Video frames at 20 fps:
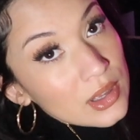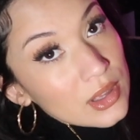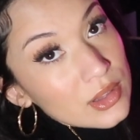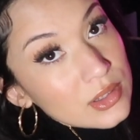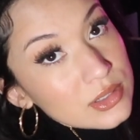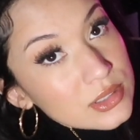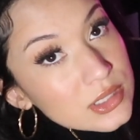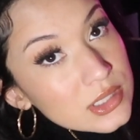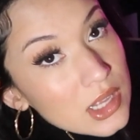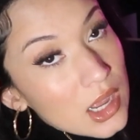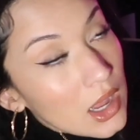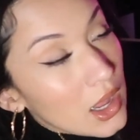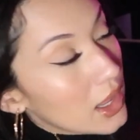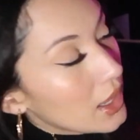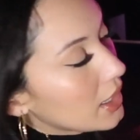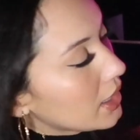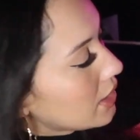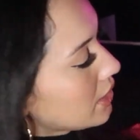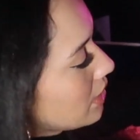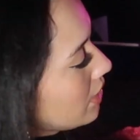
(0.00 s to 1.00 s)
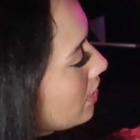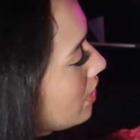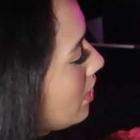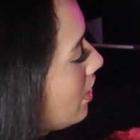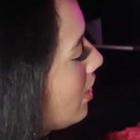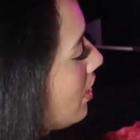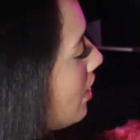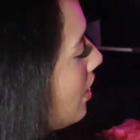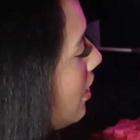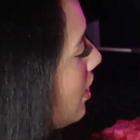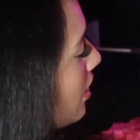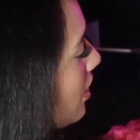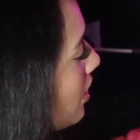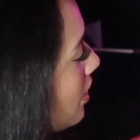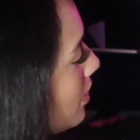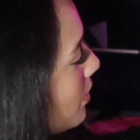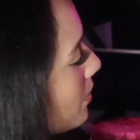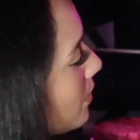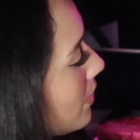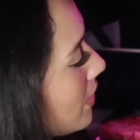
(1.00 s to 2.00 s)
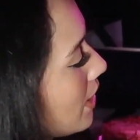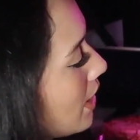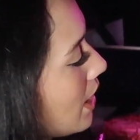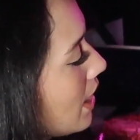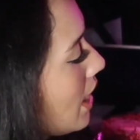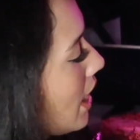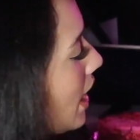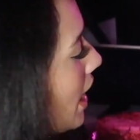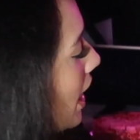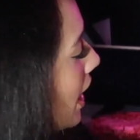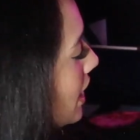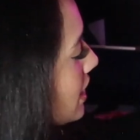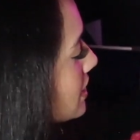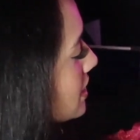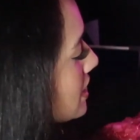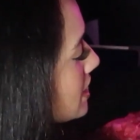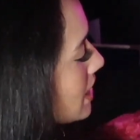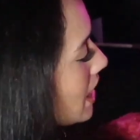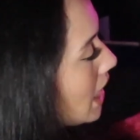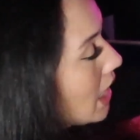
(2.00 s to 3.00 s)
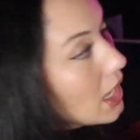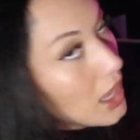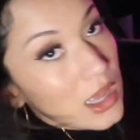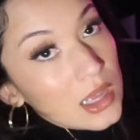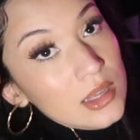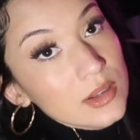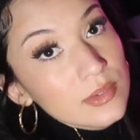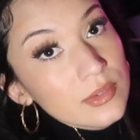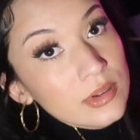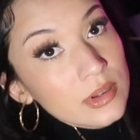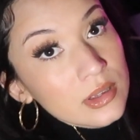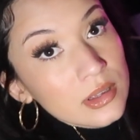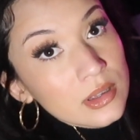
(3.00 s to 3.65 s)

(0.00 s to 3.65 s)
other side, I just have